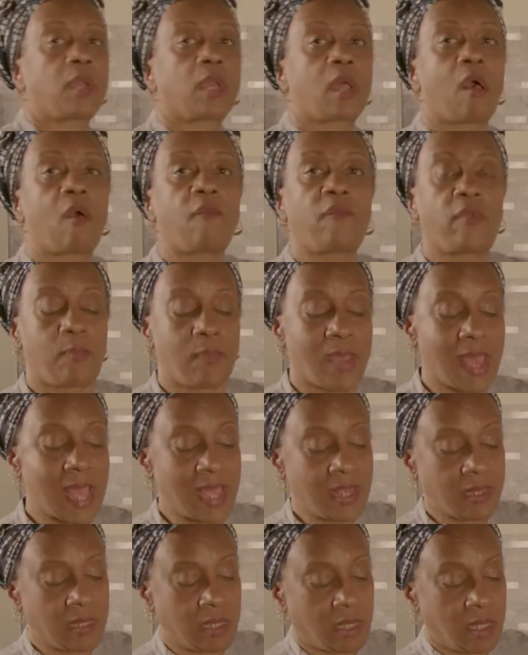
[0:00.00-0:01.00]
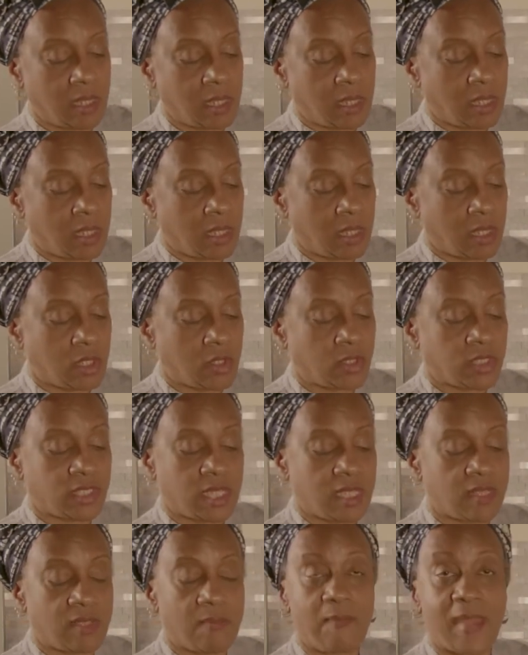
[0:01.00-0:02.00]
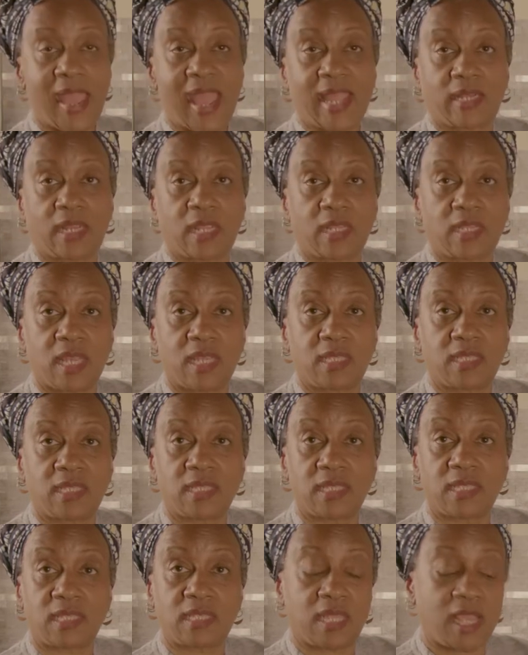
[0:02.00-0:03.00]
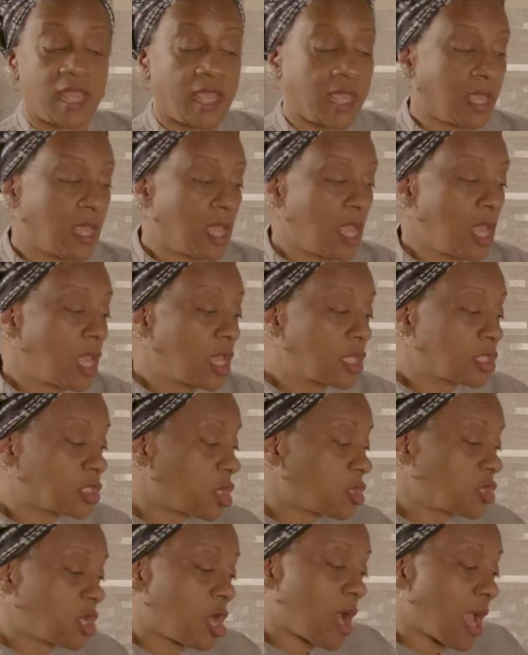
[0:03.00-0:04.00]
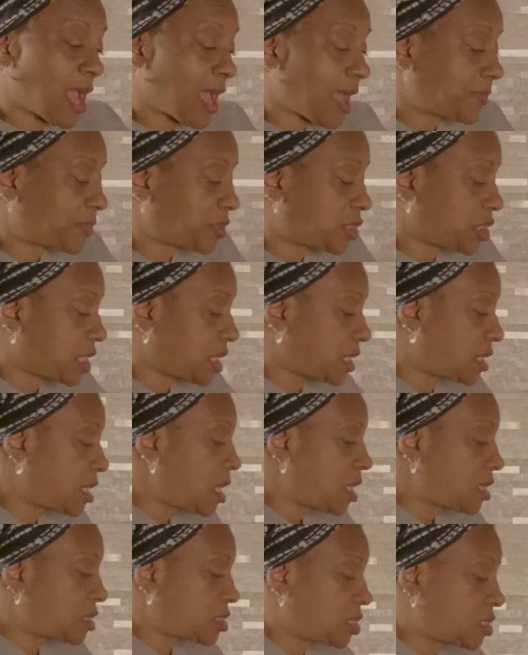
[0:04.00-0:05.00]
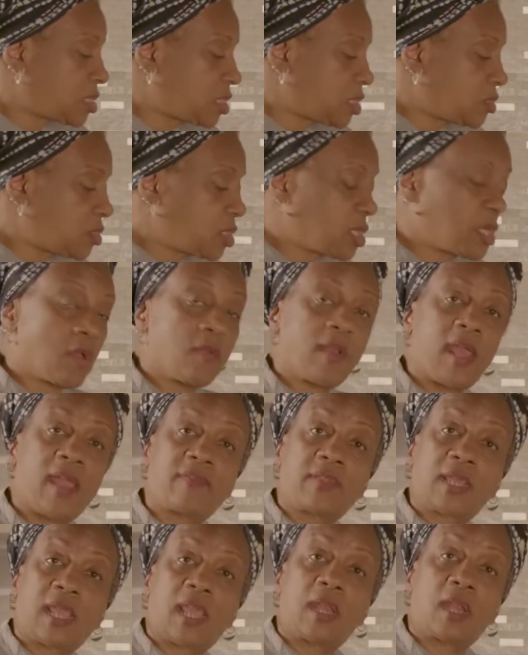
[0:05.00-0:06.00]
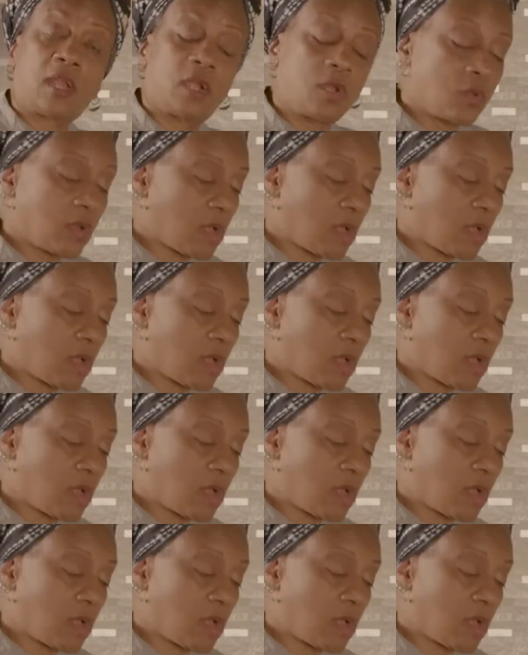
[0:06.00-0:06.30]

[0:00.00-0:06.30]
coffee pot. You see the magnet doesn't stick. So your option to do, you don't have to get a new